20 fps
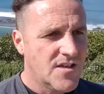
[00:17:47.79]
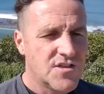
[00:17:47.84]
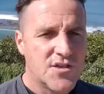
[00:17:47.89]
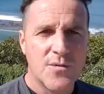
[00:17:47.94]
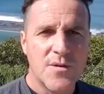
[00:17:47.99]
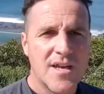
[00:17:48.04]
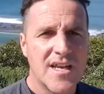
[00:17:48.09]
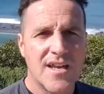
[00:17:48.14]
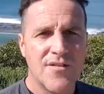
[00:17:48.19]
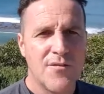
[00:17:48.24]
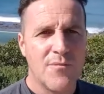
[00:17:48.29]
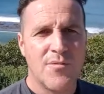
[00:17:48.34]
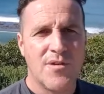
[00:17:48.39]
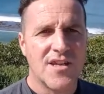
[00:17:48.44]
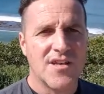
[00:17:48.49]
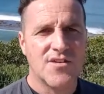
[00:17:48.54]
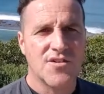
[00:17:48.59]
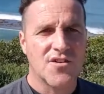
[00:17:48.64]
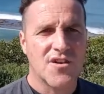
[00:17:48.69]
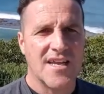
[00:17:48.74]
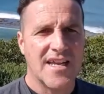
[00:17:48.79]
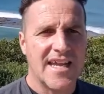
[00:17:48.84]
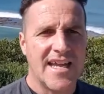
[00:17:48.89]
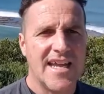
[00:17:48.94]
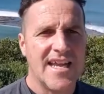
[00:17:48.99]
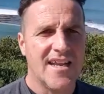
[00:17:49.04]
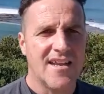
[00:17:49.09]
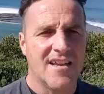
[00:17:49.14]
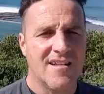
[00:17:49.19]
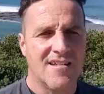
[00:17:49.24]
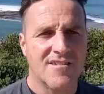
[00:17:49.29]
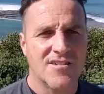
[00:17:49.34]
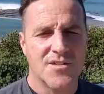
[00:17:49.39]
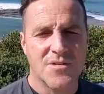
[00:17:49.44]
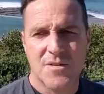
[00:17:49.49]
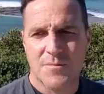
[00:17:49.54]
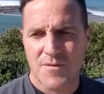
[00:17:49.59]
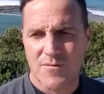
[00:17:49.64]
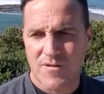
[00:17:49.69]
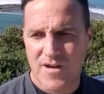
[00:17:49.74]
She won't ever be a dog again. She
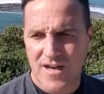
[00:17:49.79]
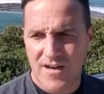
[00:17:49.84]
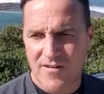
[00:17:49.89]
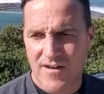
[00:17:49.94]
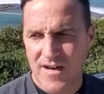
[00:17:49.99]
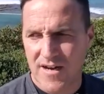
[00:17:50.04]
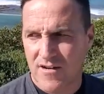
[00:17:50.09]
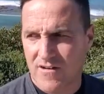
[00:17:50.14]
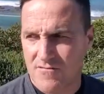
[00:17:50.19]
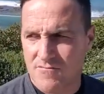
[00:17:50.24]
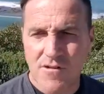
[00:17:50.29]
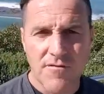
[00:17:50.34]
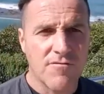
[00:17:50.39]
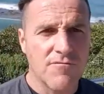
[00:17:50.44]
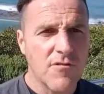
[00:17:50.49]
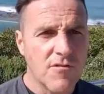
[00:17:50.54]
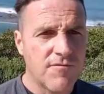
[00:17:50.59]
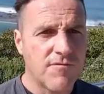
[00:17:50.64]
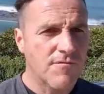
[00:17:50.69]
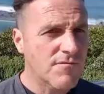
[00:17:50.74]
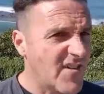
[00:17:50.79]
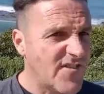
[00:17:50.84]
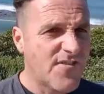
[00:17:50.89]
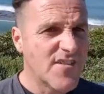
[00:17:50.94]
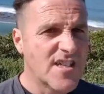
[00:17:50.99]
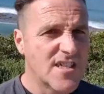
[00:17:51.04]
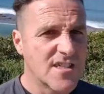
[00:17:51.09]
won't be running around going ruff, ruff,